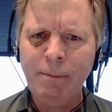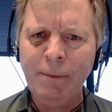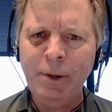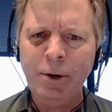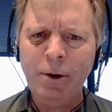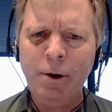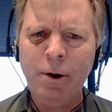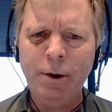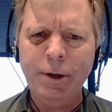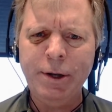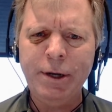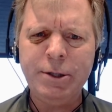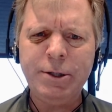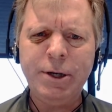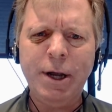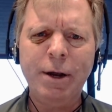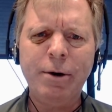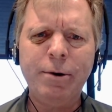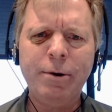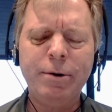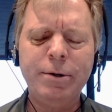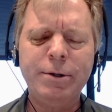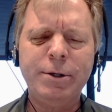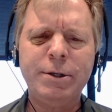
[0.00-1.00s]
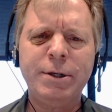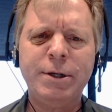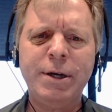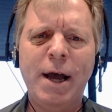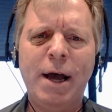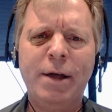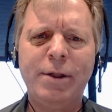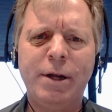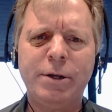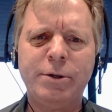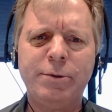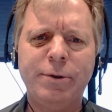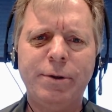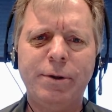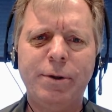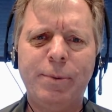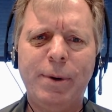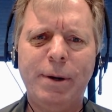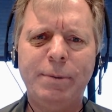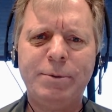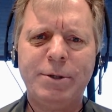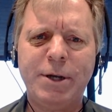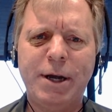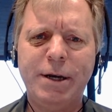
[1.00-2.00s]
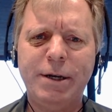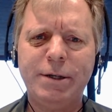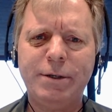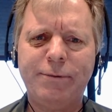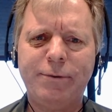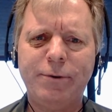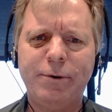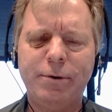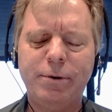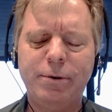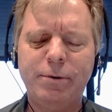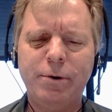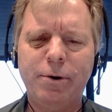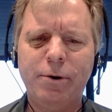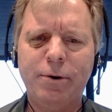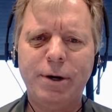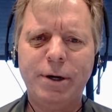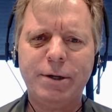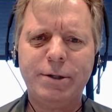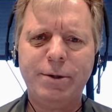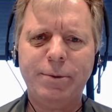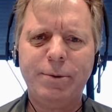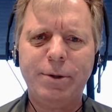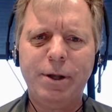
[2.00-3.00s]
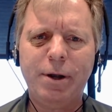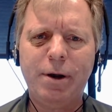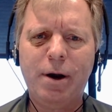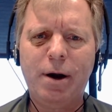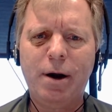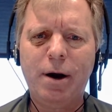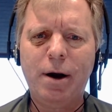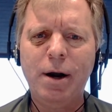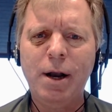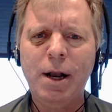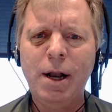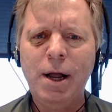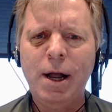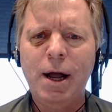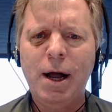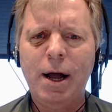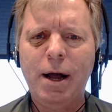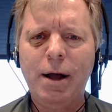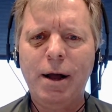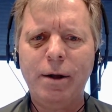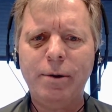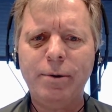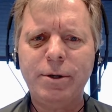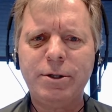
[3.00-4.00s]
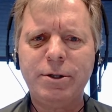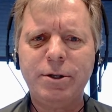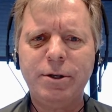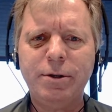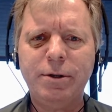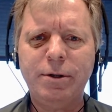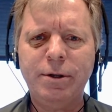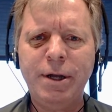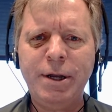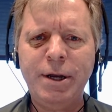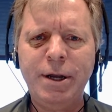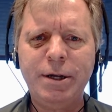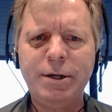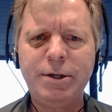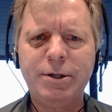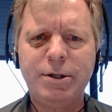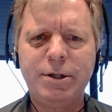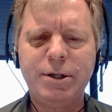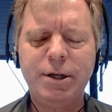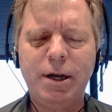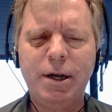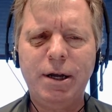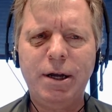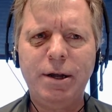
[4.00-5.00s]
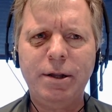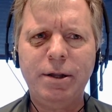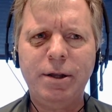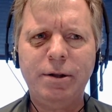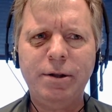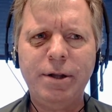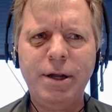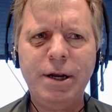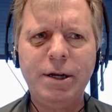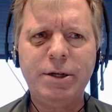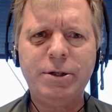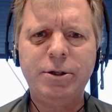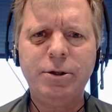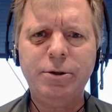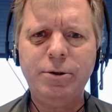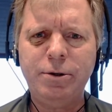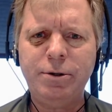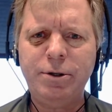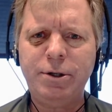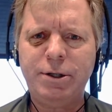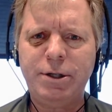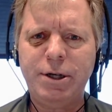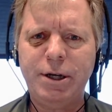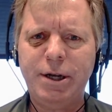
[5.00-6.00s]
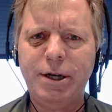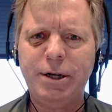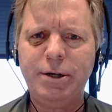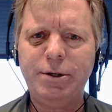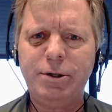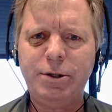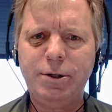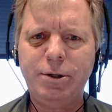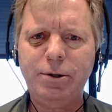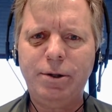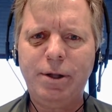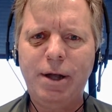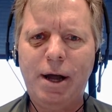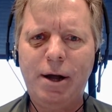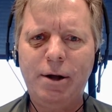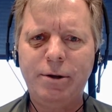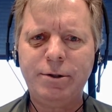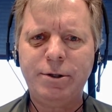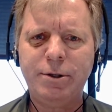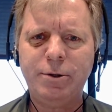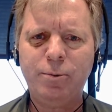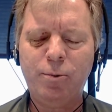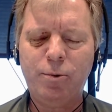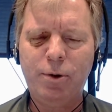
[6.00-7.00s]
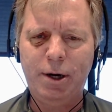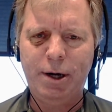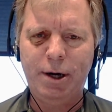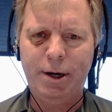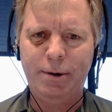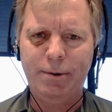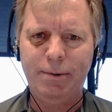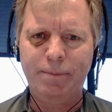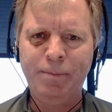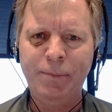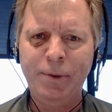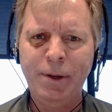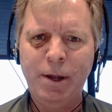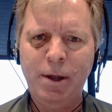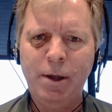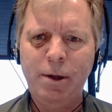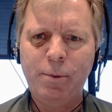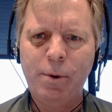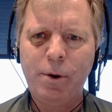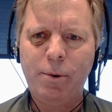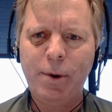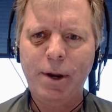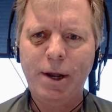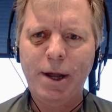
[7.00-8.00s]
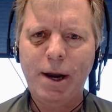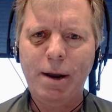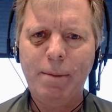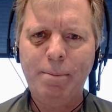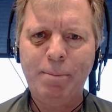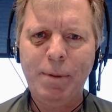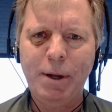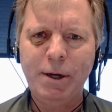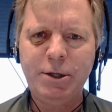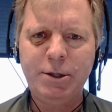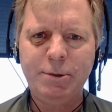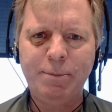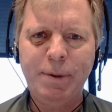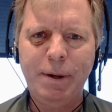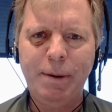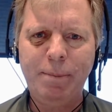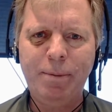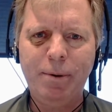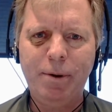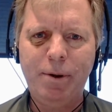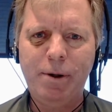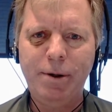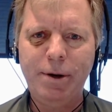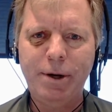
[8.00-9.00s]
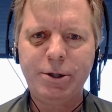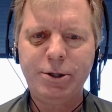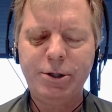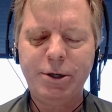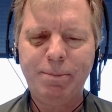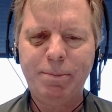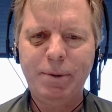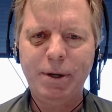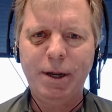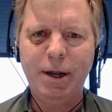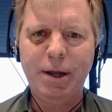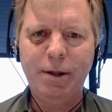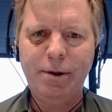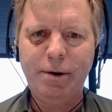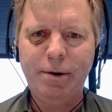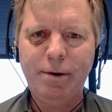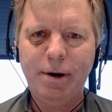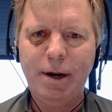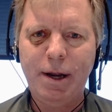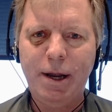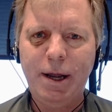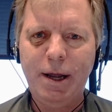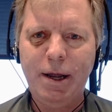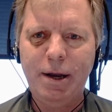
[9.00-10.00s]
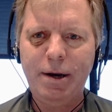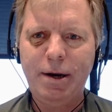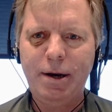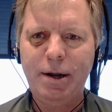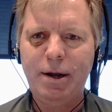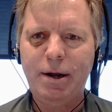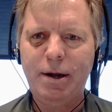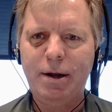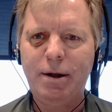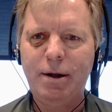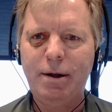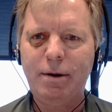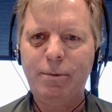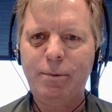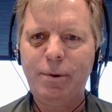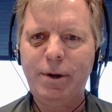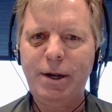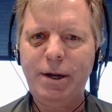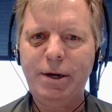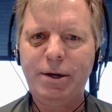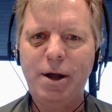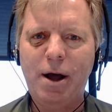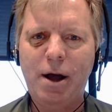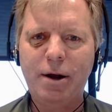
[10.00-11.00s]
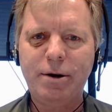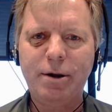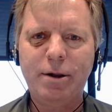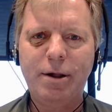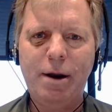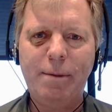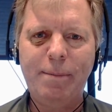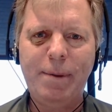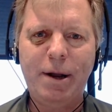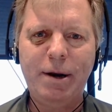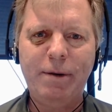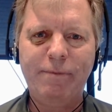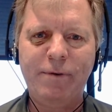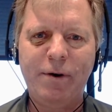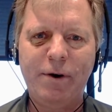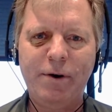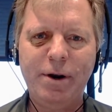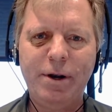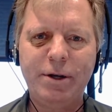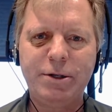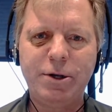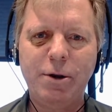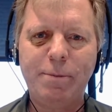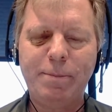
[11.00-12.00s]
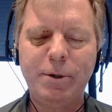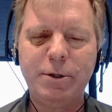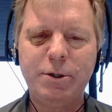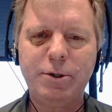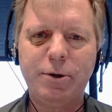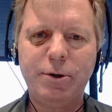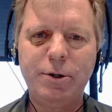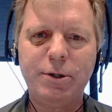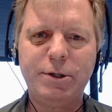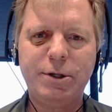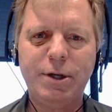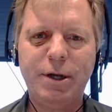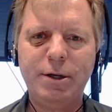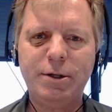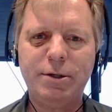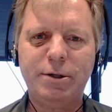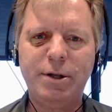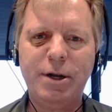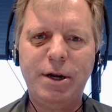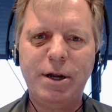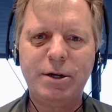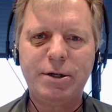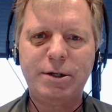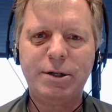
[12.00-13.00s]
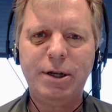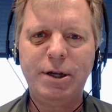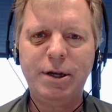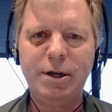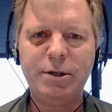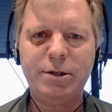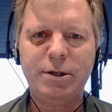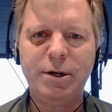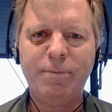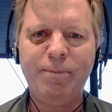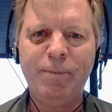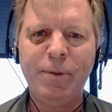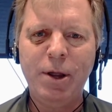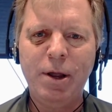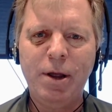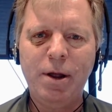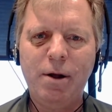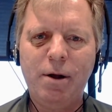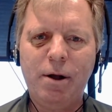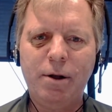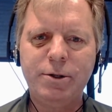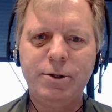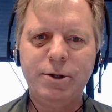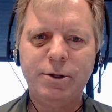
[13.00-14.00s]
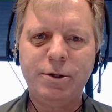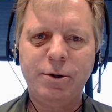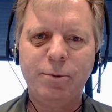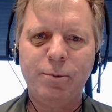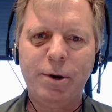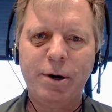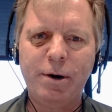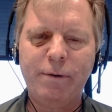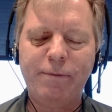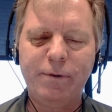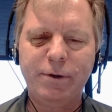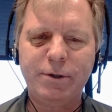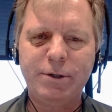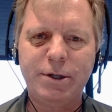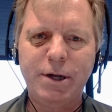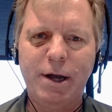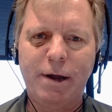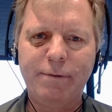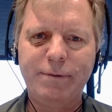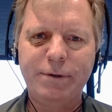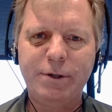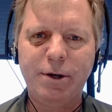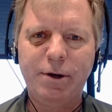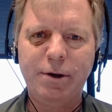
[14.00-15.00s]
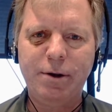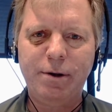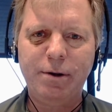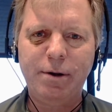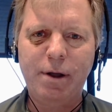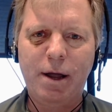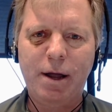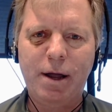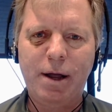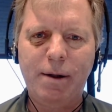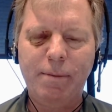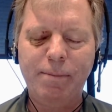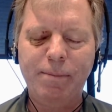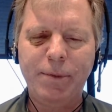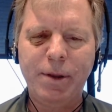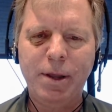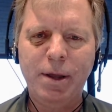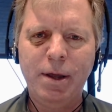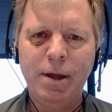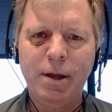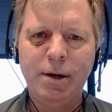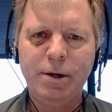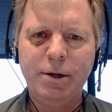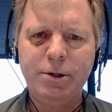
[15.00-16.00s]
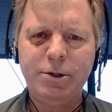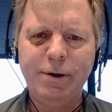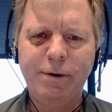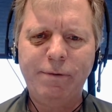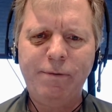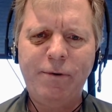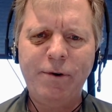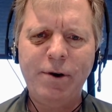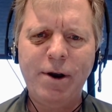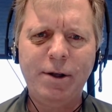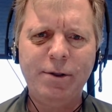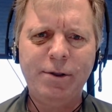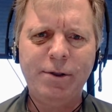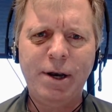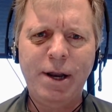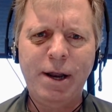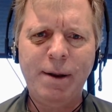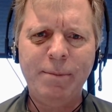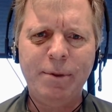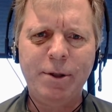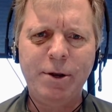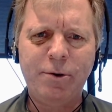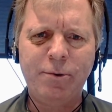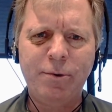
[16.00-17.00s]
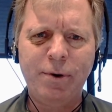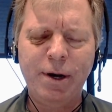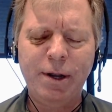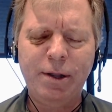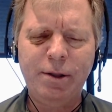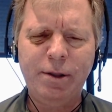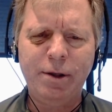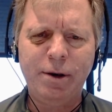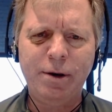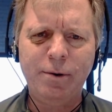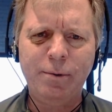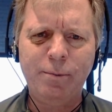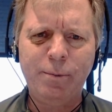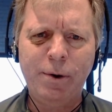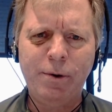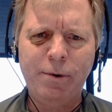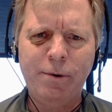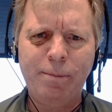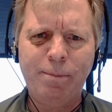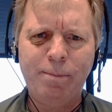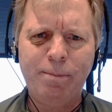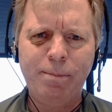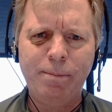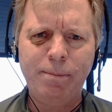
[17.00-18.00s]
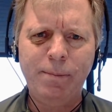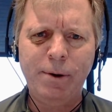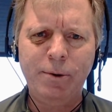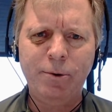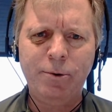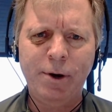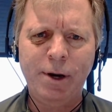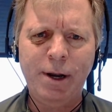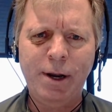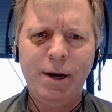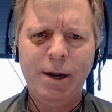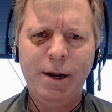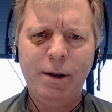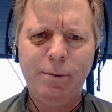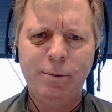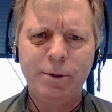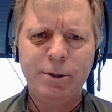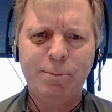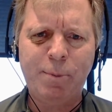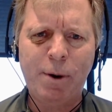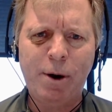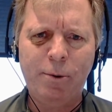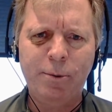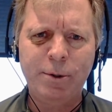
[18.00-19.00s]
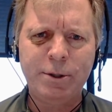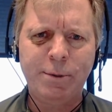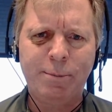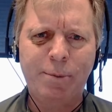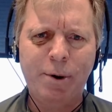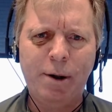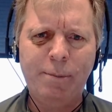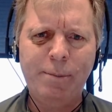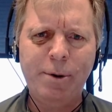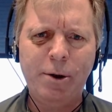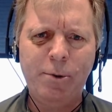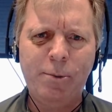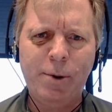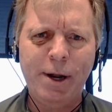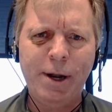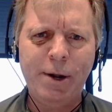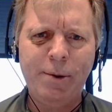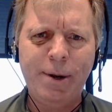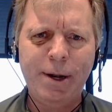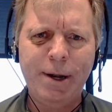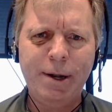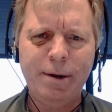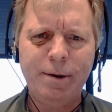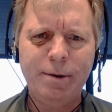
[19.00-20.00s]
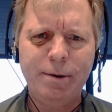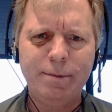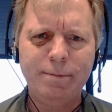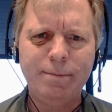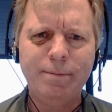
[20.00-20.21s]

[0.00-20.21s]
they're called Insight Cruises now. That's where the website is for going to see what they are. Uh, it was Linux, uh, the Linux lunacy in 2001, where we got yes. a bunch of people on a ship together, and uh, we talked a lot about various open source things, Linux things, and all sorts of wonderful stuff. So, um, did you ever figure out the name of the drink that we were drinking together? Was pro- was it probably yeah, a wang wang?